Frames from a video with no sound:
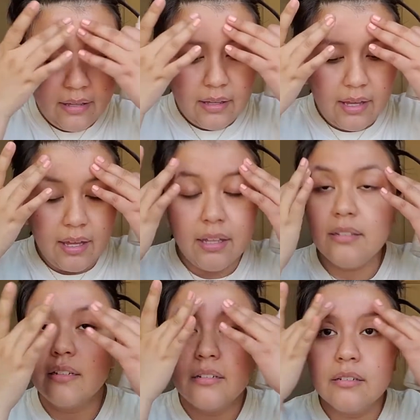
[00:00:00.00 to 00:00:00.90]

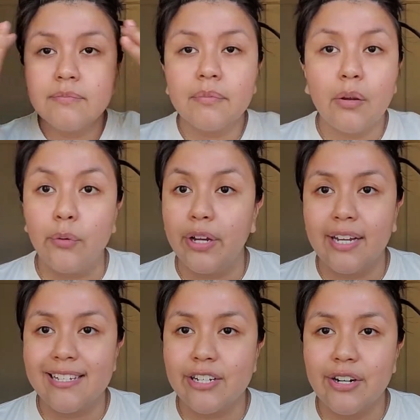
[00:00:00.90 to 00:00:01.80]
And we're gonna
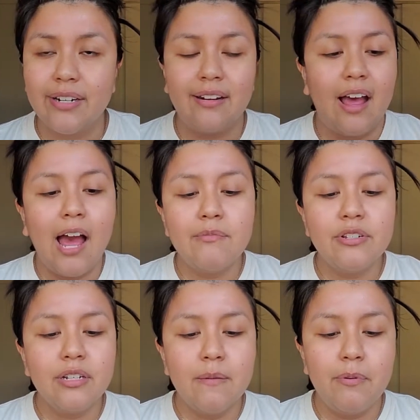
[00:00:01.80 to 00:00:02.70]
get started. I'm just
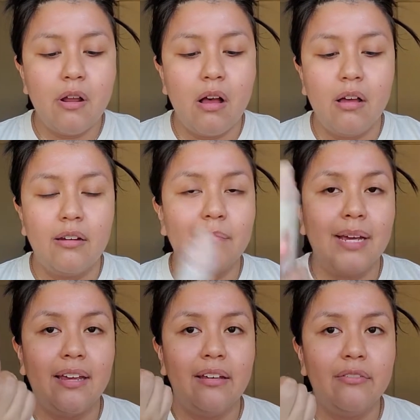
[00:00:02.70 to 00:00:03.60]
gonna put on
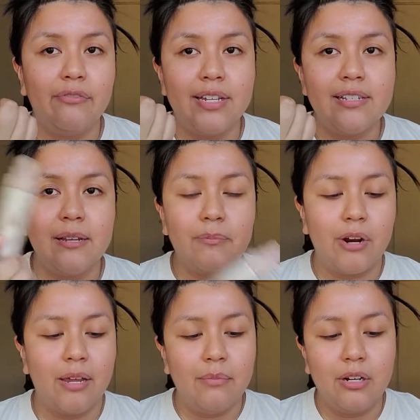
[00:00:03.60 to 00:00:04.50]
my Fenty
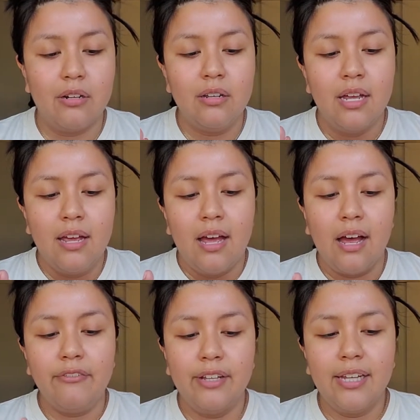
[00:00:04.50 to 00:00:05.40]
primer. I
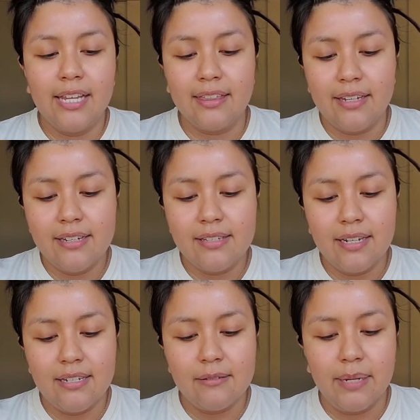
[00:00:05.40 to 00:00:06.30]
feel like this
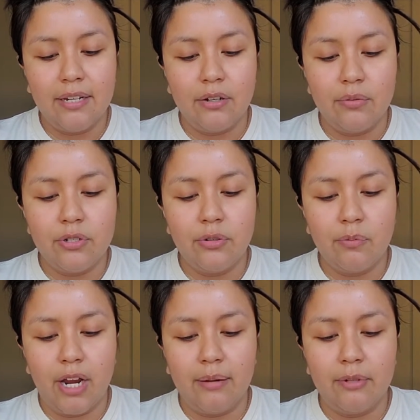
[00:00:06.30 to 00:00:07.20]
is my go-to
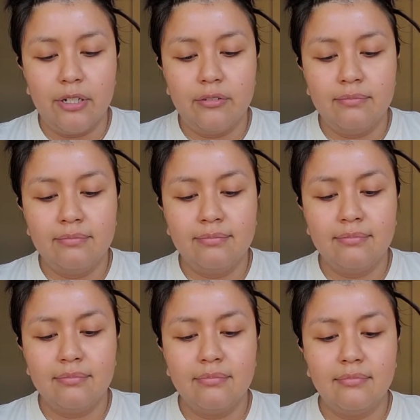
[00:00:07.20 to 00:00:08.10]
primer,
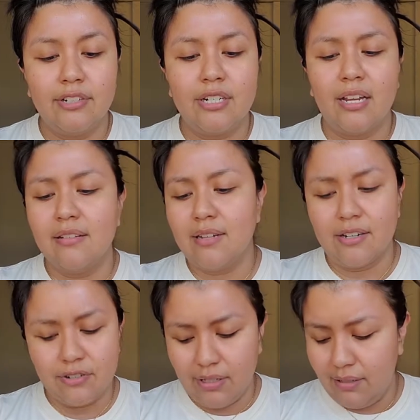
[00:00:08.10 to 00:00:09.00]
which it's
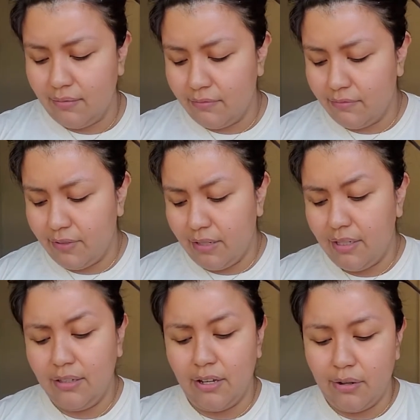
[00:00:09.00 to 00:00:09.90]
actually very
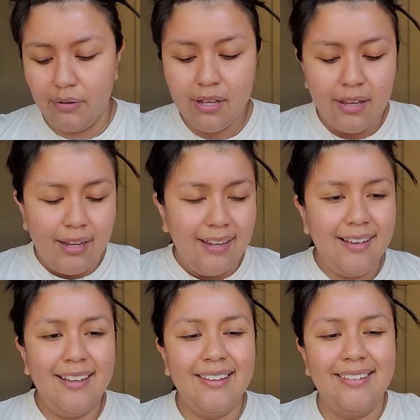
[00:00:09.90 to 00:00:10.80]
low.
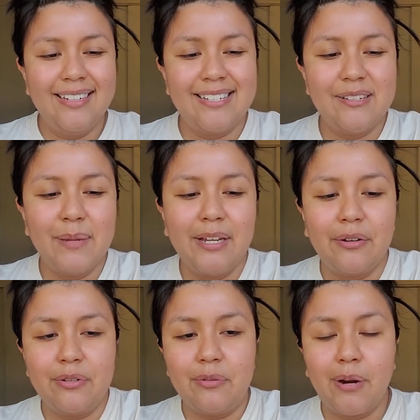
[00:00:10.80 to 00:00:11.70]
This is my
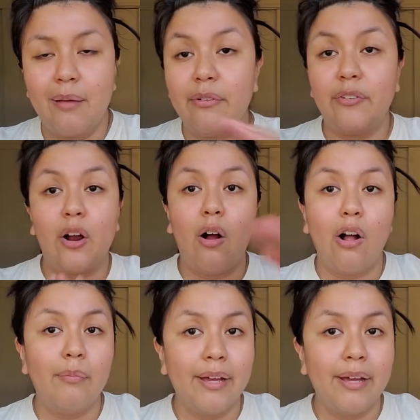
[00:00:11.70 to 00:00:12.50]
go-to primer for all my